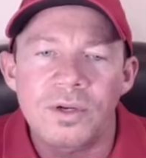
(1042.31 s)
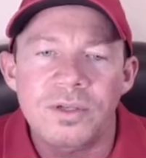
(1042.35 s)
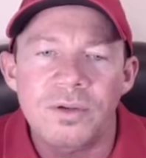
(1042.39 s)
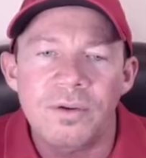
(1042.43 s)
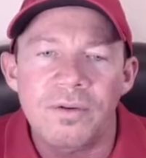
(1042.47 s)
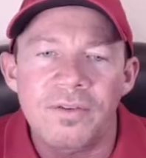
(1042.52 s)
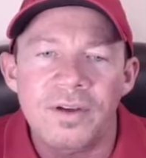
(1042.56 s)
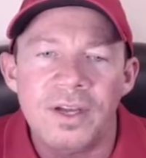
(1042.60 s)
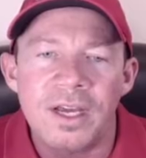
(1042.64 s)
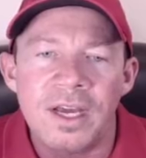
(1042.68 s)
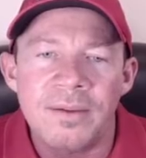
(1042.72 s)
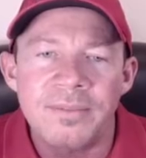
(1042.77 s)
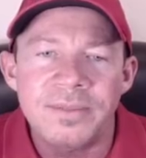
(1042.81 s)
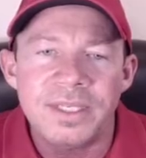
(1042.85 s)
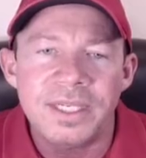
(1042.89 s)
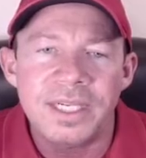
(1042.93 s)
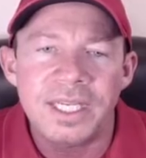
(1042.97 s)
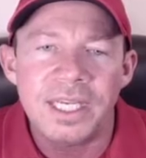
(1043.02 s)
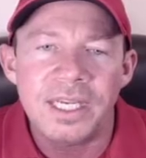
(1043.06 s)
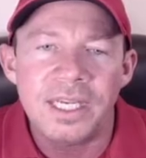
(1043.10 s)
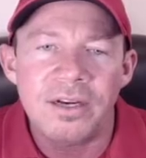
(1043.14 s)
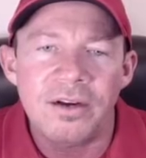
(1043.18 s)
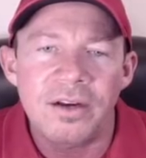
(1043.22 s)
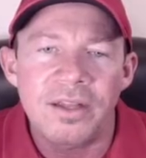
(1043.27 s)
So if it comes in
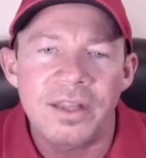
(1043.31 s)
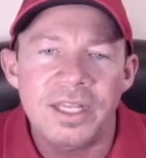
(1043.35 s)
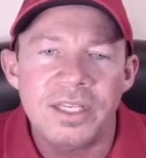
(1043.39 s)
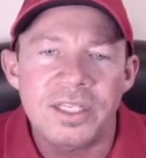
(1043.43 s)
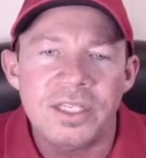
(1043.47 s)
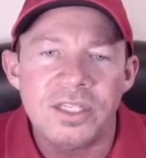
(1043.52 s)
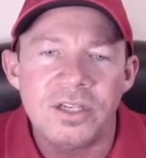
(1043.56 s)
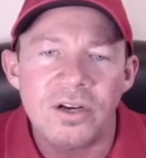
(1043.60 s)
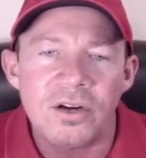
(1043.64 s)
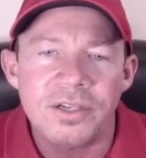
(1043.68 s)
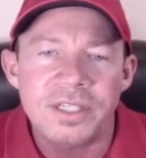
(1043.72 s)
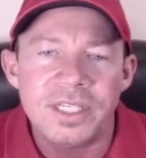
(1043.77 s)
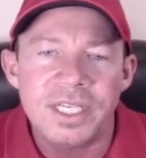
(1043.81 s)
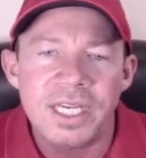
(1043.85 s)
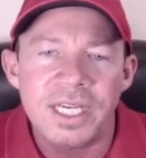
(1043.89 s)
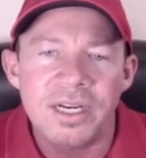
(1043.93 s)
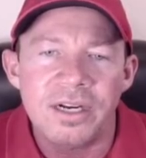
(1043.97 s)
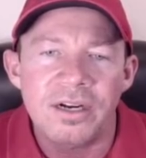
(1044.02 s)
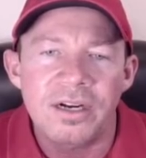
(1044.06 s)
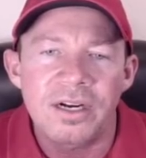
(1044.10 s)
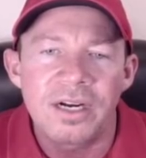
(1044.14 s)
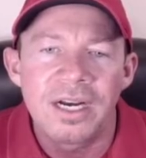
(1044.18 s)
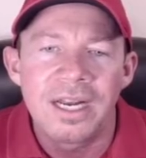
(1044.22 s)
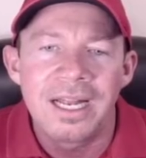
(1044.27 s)
here and then starts
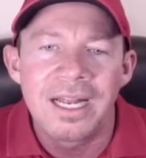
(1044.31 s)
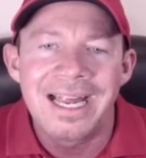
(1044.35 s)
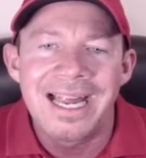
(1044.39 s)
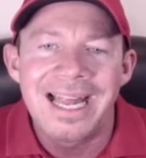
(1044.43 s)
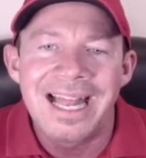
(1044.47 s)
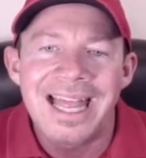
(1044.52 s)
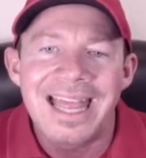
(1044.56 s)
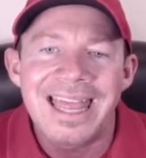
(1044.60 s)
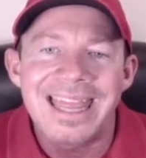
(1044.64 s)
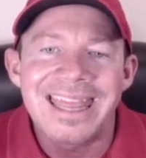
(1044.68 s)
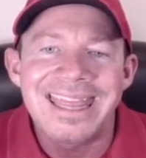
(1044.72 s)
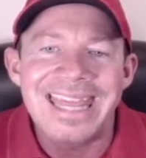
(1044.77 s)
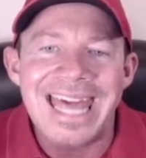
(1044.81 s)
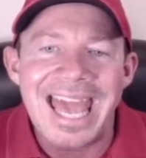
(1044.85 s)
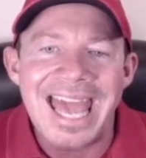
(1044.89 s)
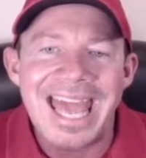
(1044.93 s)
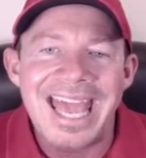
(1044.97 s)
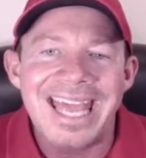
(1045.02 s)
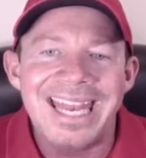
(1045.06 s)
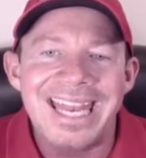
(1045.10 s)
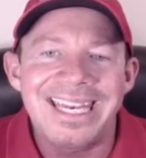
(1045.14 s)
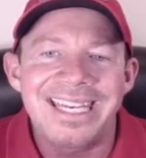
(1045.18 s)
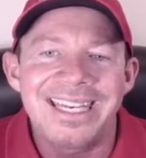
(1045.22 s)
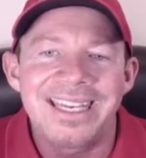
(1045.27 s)
here,
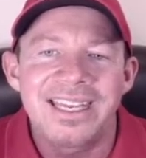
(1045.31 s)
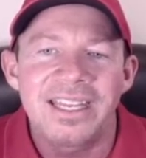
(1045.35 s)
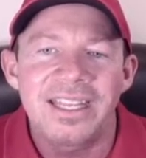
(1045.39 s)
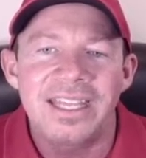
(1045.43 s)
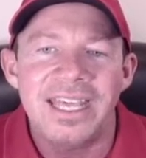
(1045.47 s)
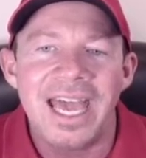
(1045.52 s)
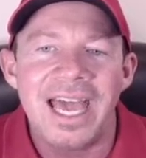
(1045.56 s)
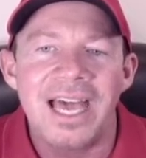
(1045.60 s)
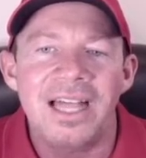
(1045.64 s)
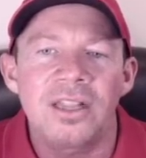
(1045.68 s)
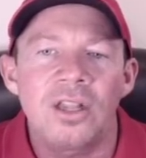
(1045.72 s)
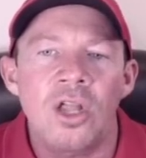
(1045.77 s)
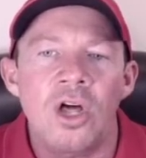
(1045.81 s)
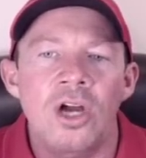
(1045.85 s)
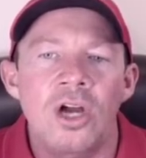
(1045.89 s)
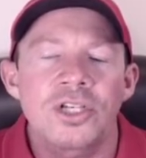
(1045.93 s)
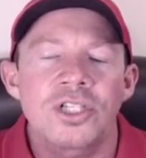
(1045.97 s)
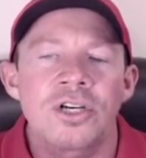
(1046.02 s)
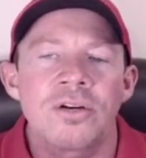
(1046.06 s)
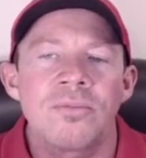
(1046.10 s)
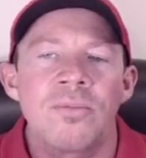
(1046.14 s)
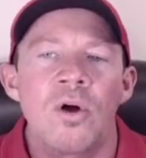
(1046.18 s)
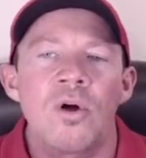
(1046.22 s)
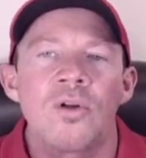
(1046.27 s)
then yeah,
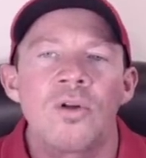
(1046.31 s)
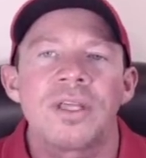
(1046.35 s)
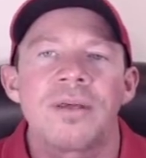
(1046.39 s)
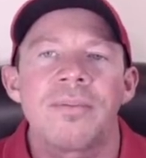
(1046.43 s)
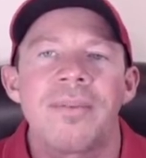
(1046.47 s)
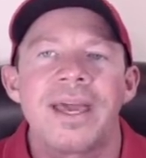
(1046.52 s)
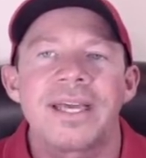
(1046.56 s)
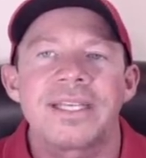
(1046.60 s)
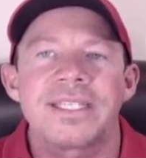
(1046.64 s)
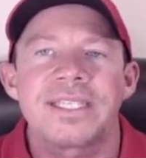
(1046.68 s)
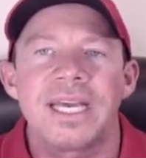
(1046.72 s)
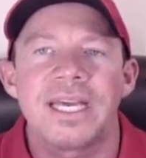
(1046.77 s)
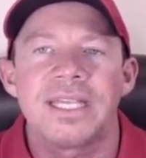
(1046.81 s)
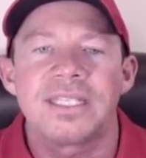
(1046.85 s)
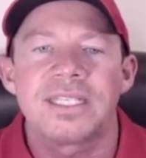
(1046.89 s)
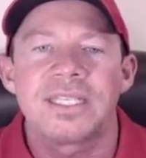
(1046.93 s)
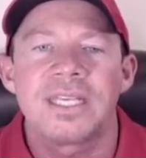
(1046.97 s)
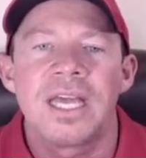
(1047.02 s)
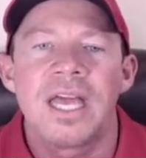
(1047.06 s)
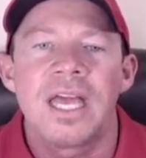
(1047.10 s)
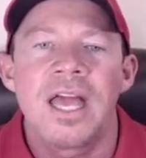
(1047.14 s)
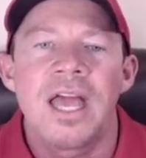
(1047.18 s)
long-term holding makes sense.